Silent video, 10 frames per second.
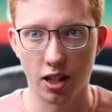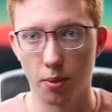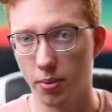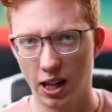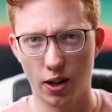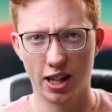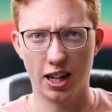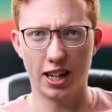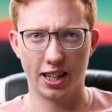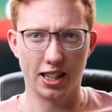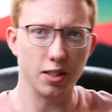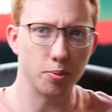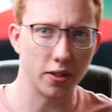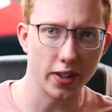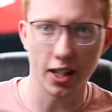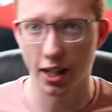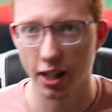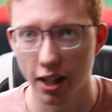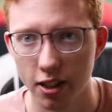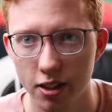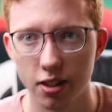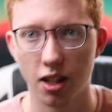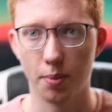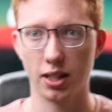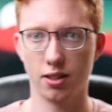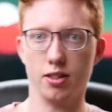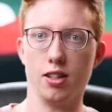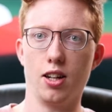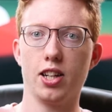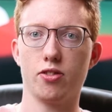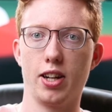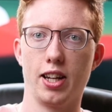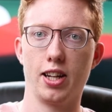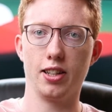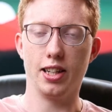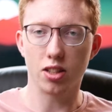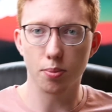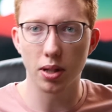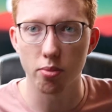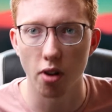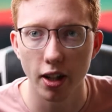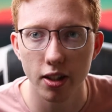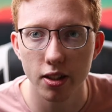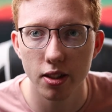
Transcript: setup. I kind of like it. It's pretty funky, huh? I mean, the light's right here. It's a bit bright.